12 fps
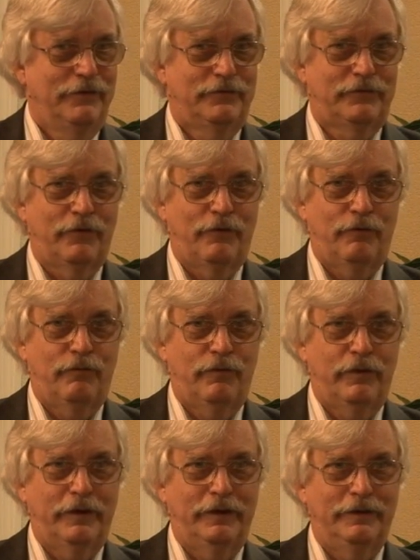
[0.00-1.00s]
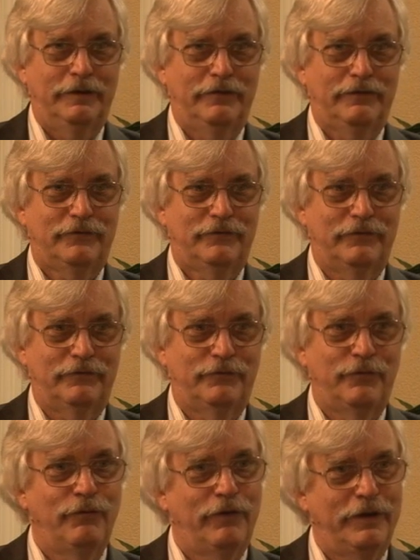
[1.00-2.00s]
So it is
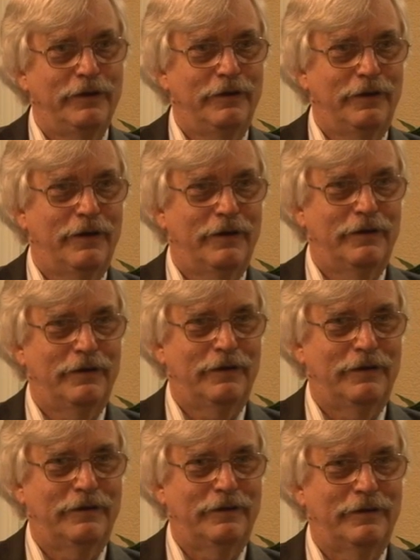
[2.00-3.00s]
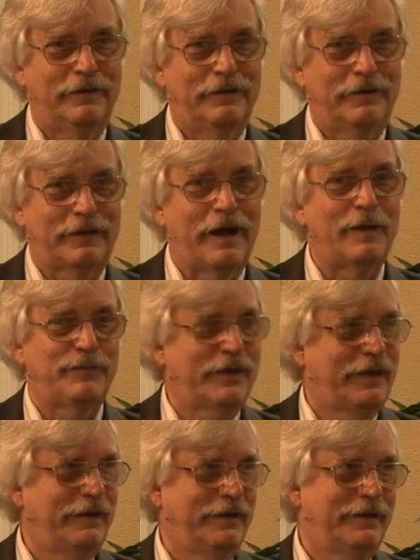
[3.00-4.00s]
truly a
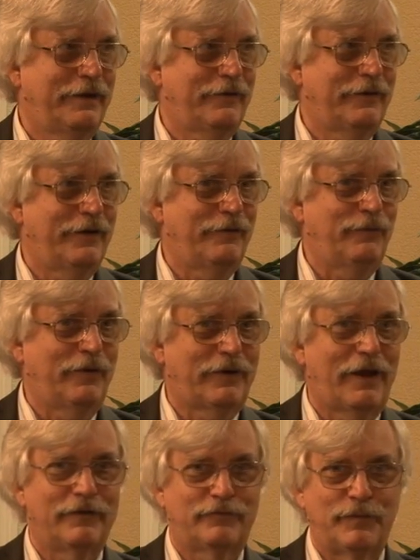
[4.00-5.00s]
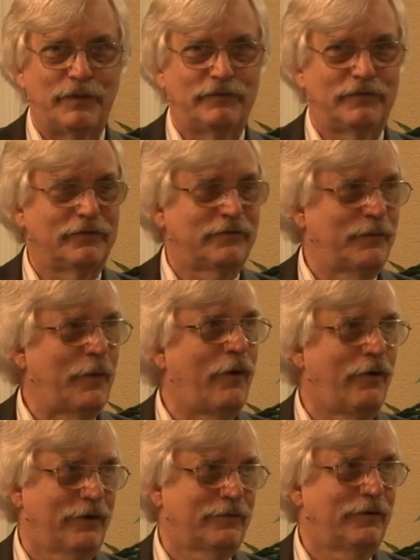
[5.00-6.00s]
complicated area where contributions from
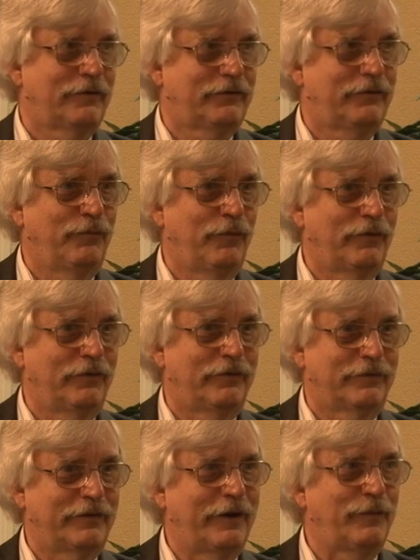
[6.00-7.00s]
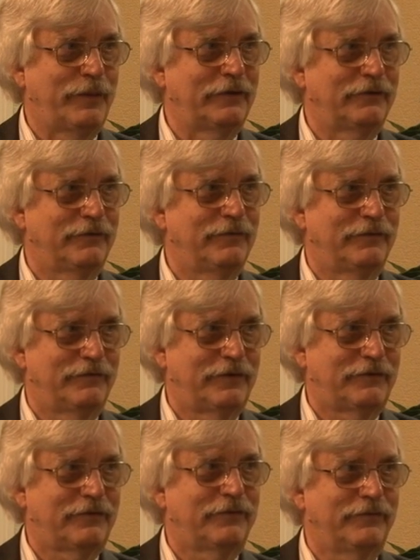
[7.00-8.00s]
all across the world are helping to
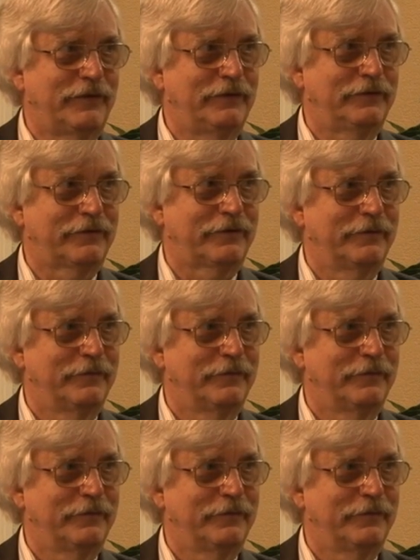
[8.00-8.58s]
enrich the field.